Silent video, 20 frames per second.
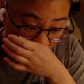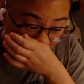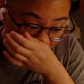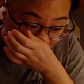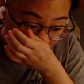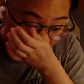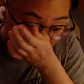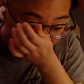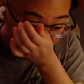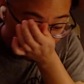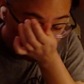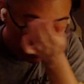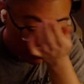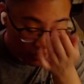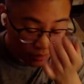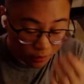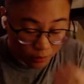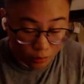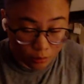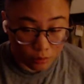to
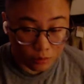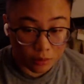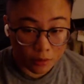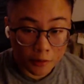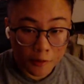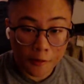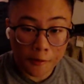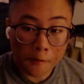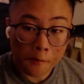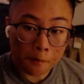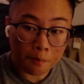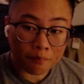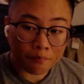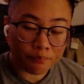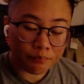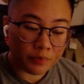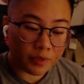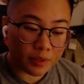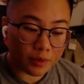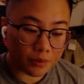understand,
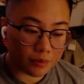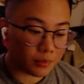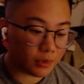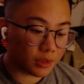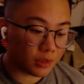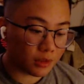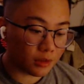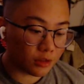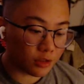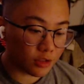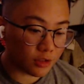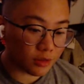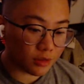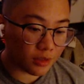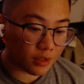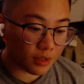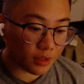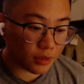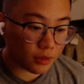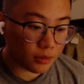but they're just
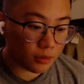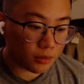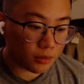like